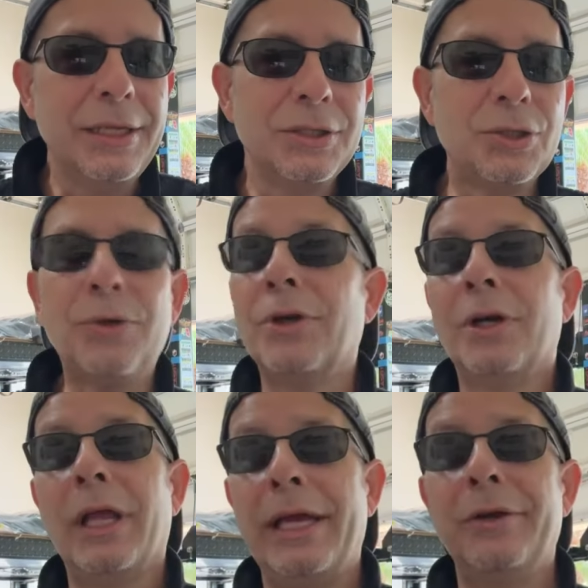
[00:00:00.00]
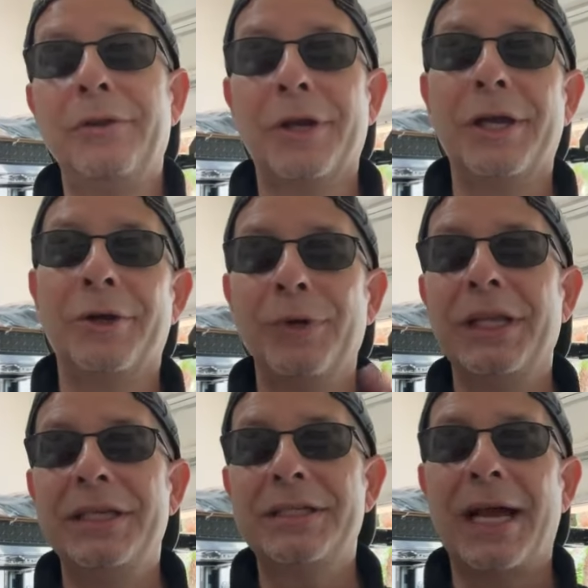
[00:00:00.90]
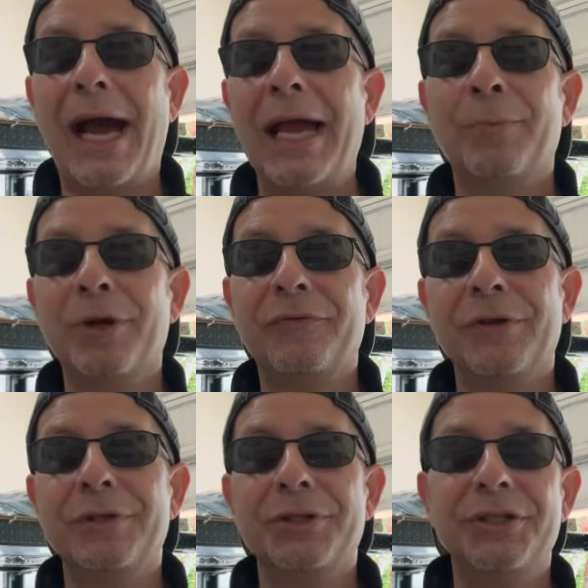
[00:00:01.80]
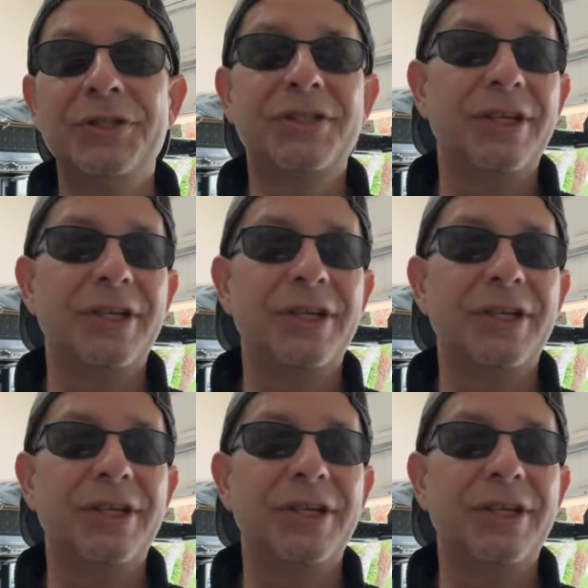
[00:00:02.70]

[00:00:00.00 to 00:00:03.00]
Sooner or later, they're gonna release the hybrid versions,